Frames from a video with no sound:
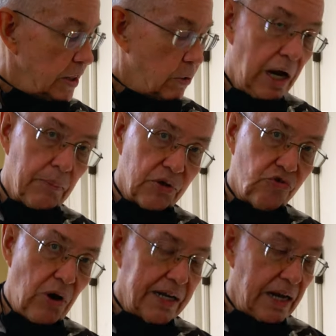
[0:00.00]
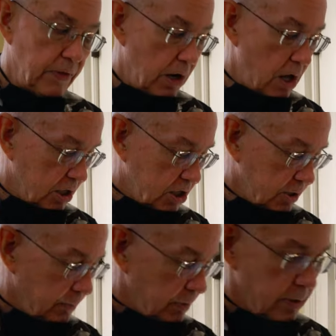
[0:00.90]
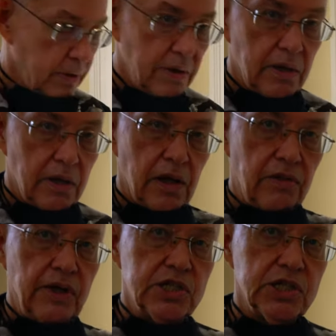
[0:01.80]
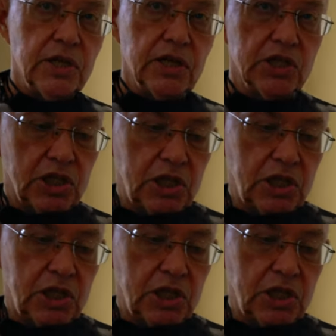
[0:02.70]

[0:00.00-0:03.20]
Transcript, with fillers: you were able to track down the locks. And this is the